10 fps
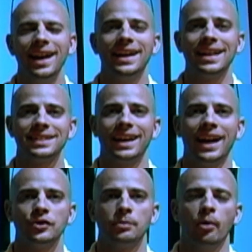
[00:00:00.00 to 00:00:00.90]
Hey guys and
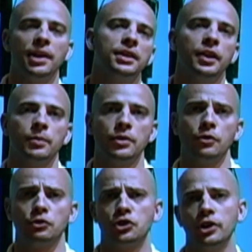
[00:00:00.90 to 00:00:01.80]
gals, Brandon here with
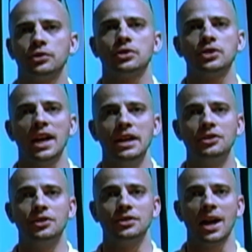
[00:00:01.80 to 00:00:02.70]
another church
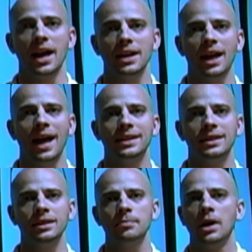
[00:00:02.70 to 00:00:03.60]
stage design idea.